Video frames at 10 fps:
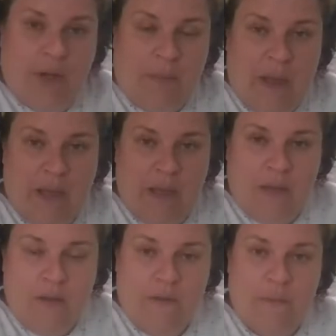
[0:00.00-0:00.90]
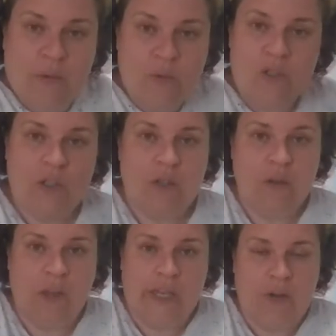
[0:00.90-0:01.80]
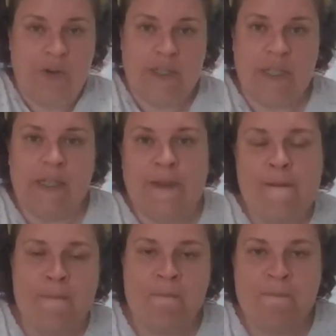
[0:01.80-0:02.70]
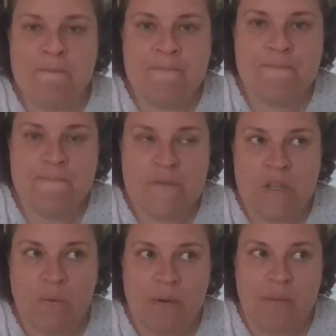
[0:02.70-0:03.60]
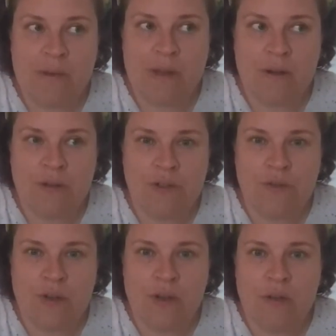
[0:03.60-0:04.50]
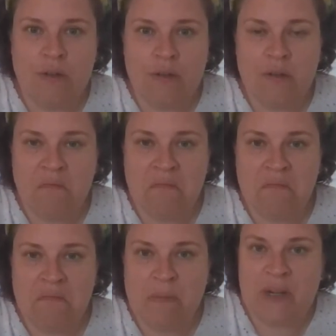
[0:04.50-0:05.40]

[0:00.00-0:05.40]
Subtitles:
on the back of the boot on the Adriatic there. So we'll probably be in Austria, maybe